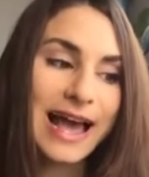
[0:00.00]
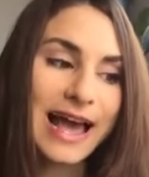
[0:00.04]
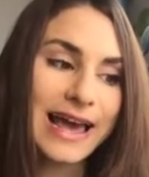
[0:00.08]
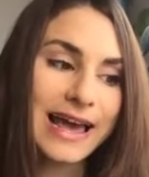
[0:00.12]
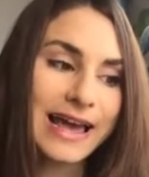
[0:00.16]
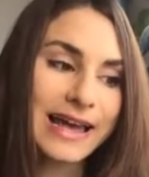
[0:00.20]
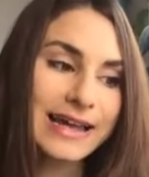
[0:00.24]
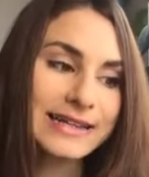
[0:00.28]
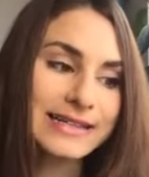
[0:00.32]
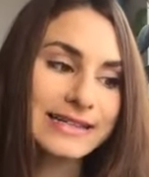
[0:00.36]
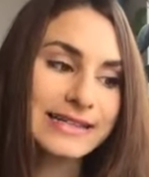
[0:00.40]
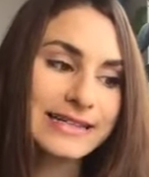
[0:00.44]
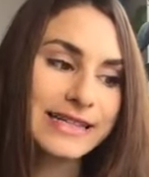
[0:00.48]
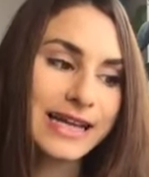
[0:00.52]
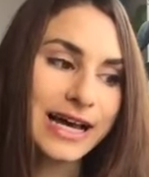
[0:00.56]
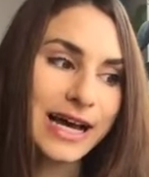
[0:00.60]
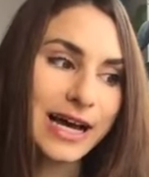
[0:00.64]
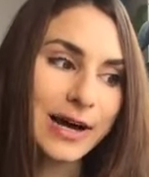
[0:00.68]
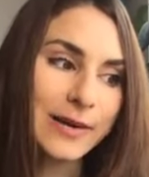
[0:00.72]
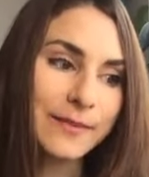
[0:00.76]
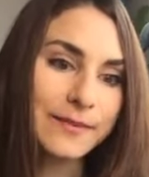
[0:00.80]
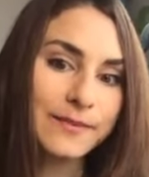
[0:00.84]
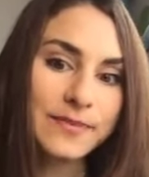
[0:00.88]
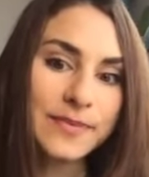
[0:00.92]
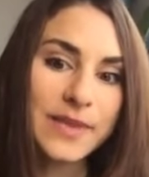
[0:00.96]
And
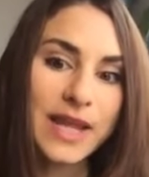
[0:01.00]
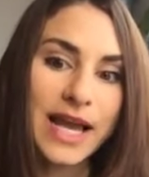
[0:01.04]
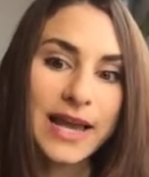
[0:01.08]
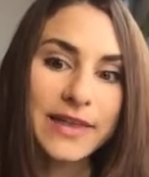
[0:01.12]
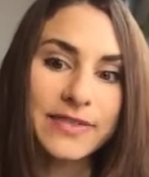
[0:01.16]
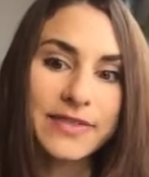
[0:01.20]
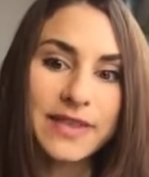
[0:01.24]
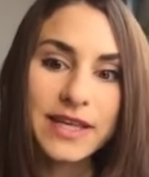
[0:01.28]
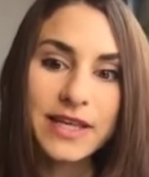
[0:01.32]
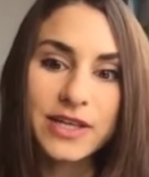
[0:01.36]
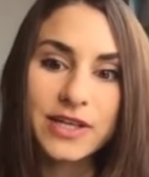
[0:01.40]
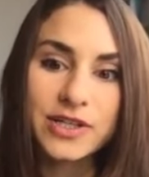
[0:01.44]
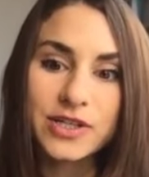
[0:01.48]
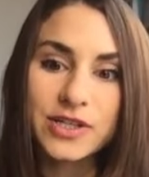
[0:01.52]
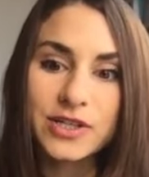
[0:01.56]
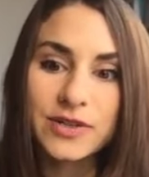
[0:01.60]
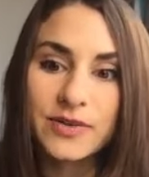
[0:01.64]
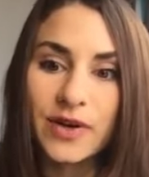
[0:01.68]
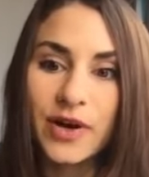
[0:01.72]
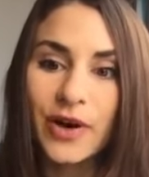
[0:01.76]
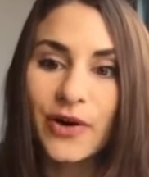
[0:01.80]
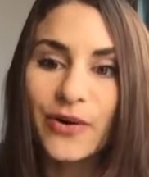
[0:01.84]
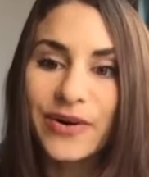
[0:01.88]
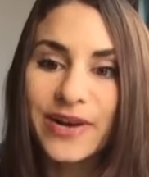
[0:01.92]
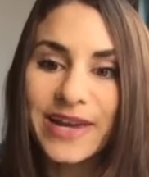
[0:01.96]
I think,
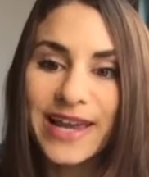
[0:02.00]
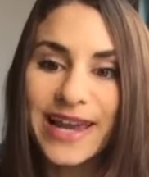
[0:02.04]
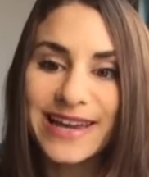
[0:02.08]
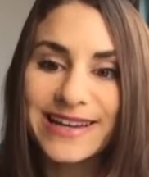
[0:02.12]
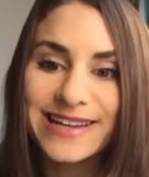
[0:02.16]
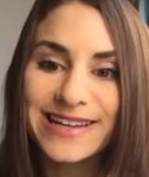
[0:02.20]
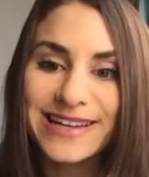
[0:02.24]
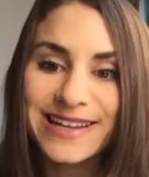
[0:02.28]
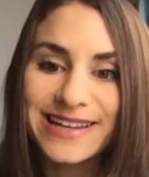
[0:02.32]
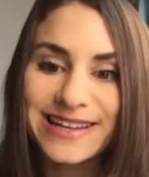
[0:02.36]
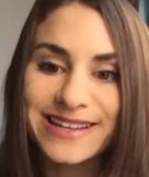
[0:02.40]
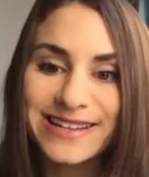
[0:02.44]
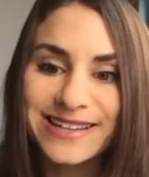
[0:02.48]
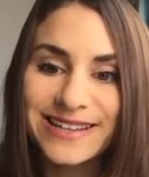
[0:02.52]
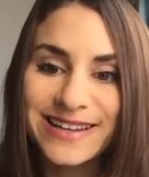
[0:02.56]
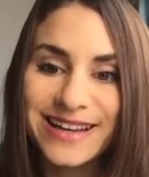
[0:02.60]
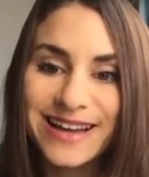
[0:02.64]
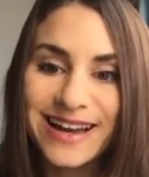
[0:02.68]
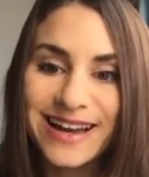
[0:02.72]
oh, Katie